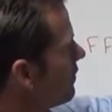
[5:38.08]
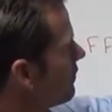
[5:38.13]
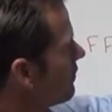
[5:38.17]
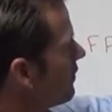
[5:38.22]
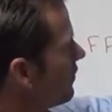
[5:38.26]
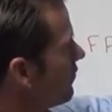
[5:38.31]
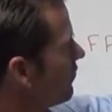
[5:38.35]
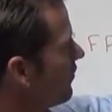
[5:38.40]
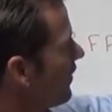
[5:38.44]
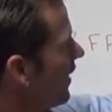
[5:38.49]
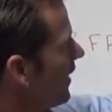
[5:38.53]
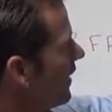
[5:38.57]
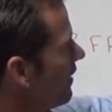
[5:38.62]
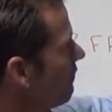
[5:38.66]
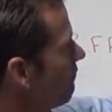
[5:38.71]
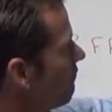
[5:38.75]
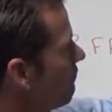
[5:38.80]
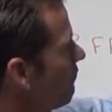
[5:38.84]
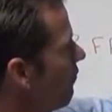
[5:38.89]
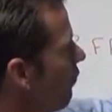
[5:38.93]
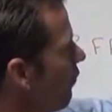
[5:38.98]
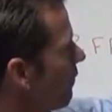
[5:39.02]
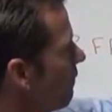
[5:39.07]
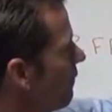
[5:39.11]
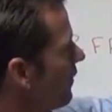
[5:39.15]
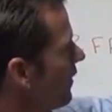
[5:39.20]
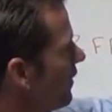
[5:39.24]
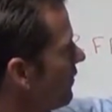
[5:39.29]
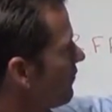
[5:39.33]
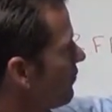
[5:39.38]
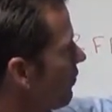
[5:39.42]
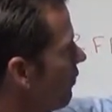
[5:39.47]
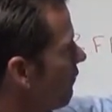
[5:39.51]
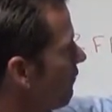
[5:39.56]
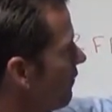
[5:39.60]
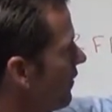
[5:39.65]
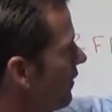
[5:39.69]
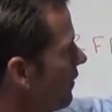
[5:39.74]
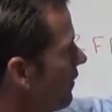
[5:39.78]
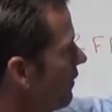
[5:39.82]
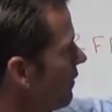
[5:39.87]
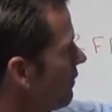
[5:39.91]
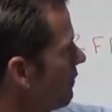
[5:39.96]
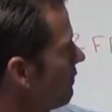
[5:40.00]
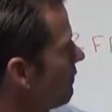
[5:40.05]
The second 4 bits over
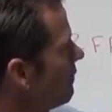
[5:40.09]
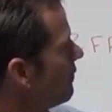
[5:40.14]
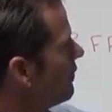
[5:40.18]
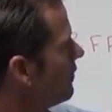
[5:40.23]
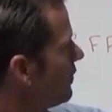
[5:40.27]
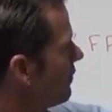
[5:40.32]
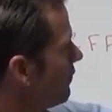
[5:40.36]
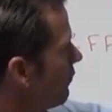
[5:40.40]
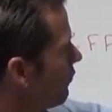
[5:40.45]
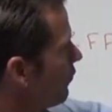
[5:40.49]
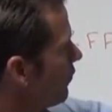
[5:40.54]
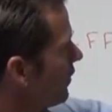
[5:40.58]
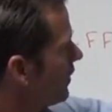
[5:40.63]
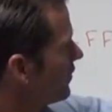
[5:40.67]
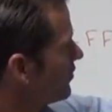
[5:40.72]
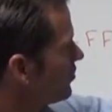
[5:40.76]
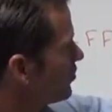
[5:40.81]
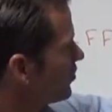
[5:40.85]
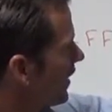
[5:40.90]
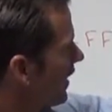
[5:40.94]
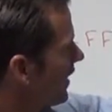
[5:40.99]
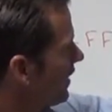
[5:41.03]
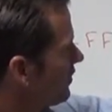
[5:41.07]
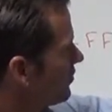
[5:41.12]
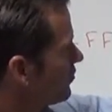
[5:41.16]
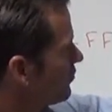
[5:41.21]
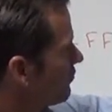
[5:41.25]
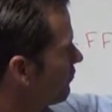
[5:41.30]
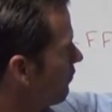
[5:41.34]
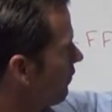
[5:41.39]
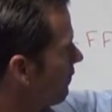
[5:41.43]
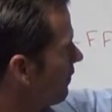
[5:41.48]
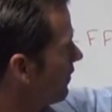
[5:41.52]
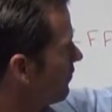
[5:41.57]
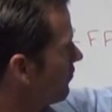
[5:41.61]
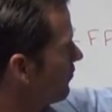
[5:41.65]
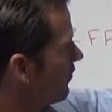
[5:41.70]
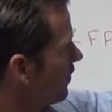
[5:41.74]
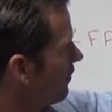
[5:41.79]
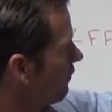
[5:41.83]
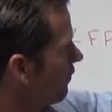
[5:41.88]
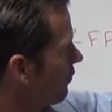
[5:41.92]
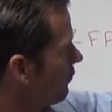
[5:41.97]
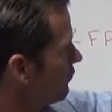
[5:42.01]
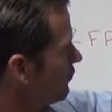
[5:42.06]
here is changed from a
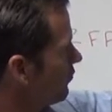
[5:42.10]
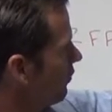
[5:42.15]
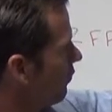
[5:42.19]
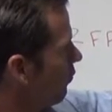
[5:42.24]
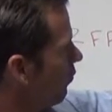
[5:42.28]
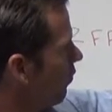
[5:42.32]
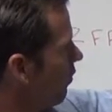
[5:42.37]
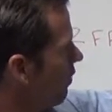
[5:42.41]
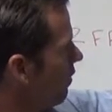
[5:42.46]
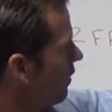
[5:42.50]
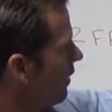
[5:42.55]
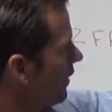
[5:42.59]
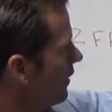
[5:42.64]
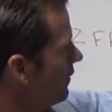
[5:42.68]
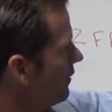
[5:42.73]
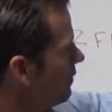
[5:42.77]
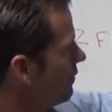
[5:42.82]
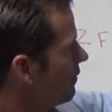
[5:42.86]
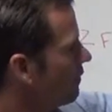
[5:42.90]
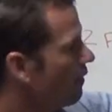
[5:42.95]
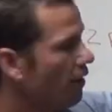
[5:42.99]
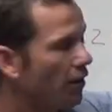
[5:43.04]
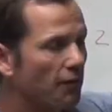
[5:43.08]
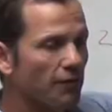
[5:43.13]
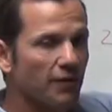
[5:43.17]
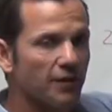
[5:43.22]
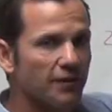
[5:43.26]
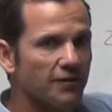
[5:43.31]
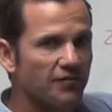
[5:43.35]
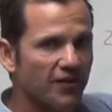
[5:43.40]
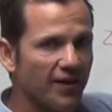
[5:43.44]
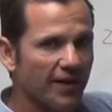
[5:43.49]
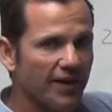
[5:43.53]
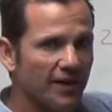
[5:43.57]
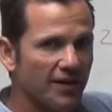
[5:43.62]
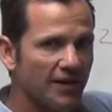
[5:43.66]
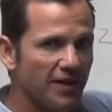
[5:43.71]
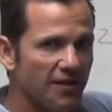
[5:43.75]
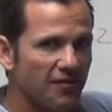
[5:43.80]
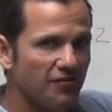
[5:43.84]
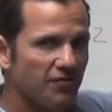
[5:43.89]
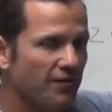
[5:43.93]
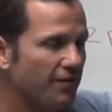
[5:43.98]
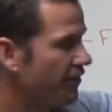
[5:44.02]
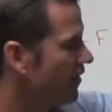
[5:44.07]
0 to a 1 on the second
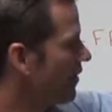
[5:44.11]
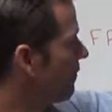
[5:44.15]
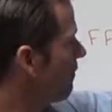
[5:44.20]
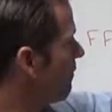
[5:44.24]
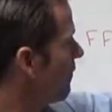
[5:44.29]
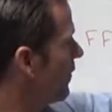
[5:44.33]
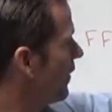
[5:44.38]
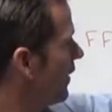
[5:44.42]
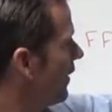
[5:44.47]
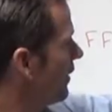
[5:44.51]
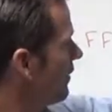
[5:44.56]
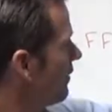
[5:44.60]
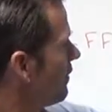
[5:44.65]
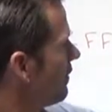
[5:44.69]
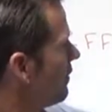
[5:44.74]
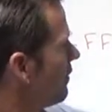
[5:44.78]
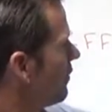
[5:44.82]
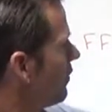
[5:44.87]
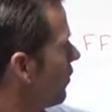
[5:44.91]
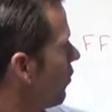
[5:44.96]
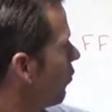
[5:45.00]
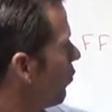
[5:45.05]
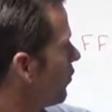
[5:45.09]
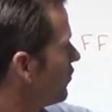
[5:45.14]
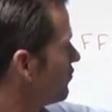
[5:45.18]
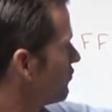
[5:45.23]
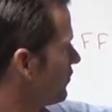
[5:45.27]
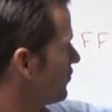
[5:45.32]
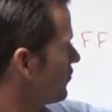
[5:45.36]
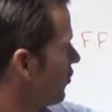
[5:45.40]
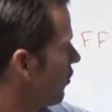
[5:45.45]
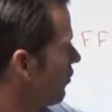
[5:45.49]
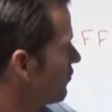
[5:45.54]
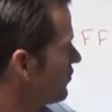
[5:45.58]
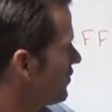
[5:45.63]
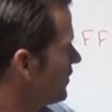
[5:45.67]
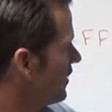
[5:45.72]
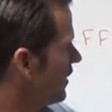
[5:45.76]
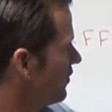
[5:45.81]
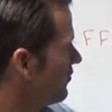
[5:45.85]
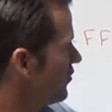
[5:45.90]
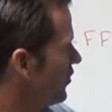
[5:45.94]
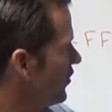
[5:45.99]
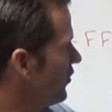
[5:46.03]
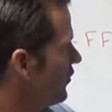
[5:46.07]
least significant bit, which results in
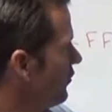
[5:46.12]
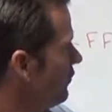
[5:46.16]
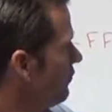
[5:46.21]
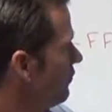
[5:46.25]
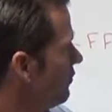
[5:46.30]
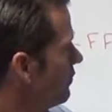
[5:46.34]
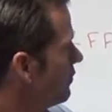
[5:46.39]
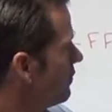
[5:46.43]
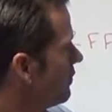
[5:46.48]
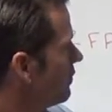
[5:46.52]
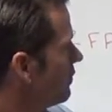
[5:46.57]
a 2.